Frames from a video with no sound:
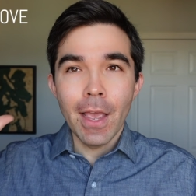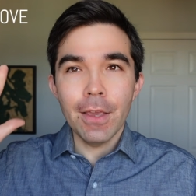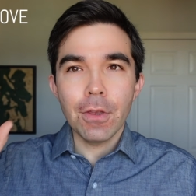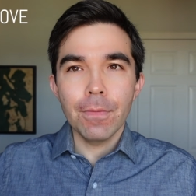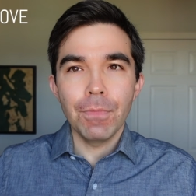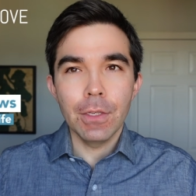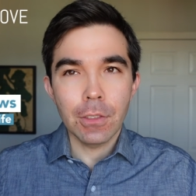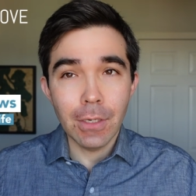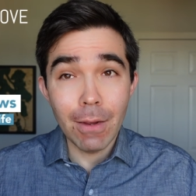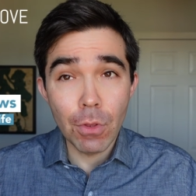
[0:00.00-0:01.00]
Hey there, it's
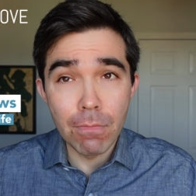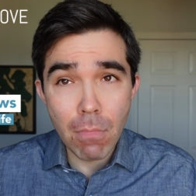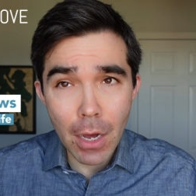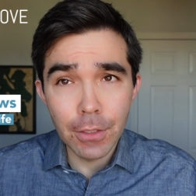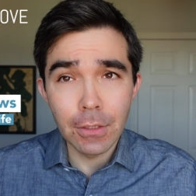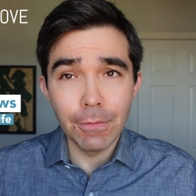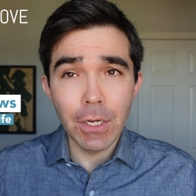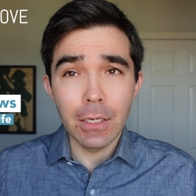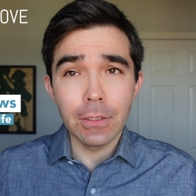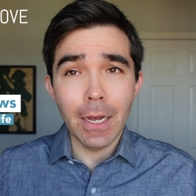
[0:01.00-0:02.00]
Clay with
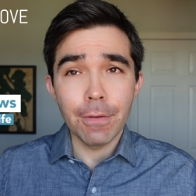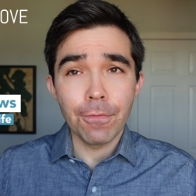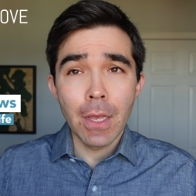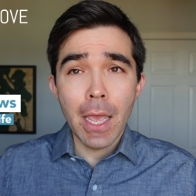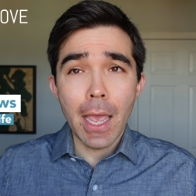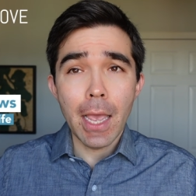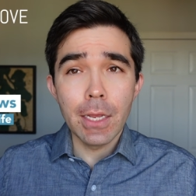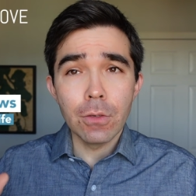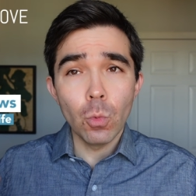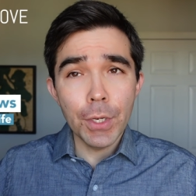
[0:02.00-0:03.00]
modernlove.life,
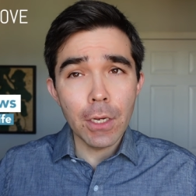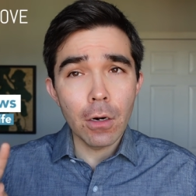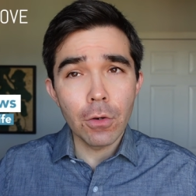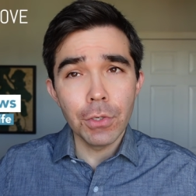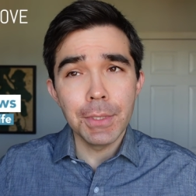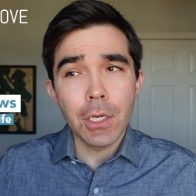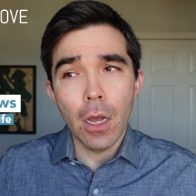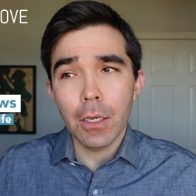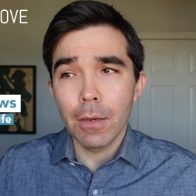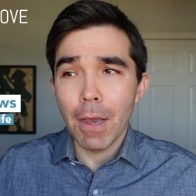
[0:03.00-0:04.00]
and we are going to be
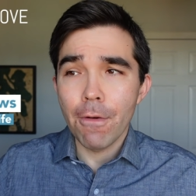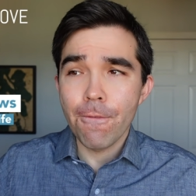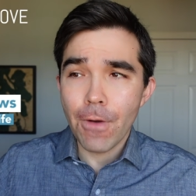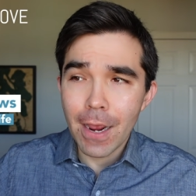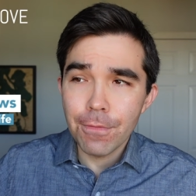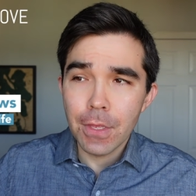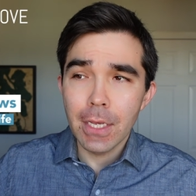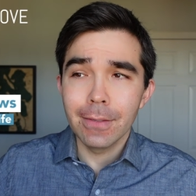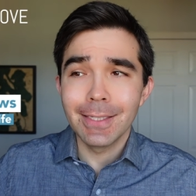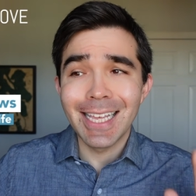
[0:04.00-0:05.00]
talking about five
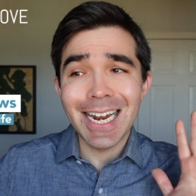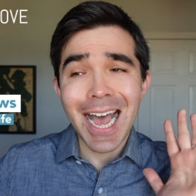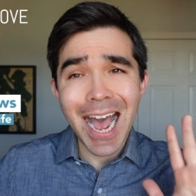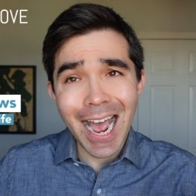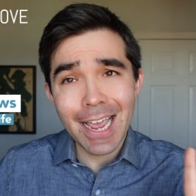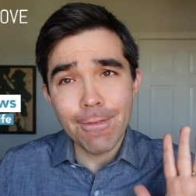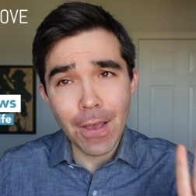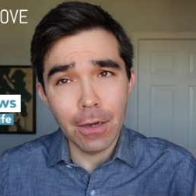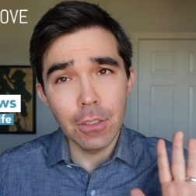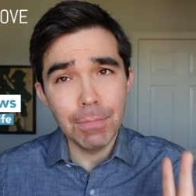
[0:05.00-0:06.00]
things that high
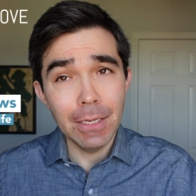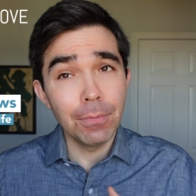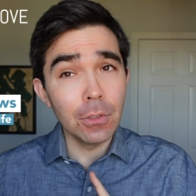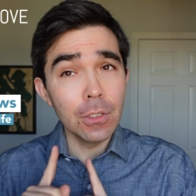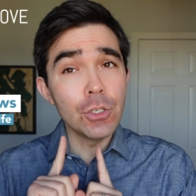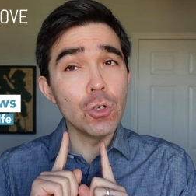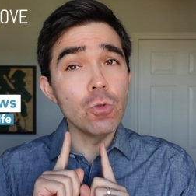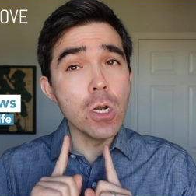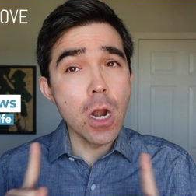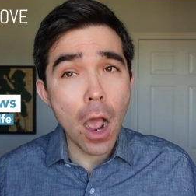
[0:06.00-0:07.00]
value people
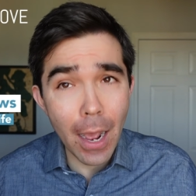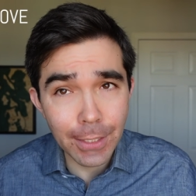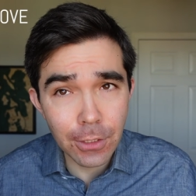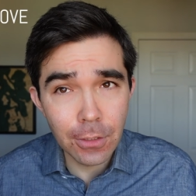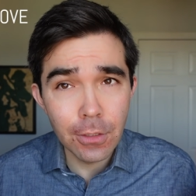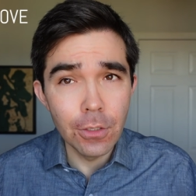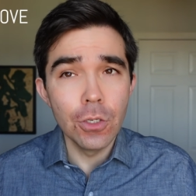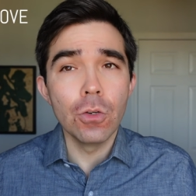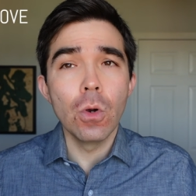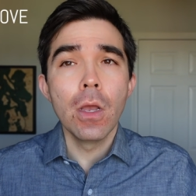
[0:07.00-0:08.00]
do not
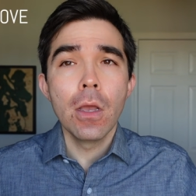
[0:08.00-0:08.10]
do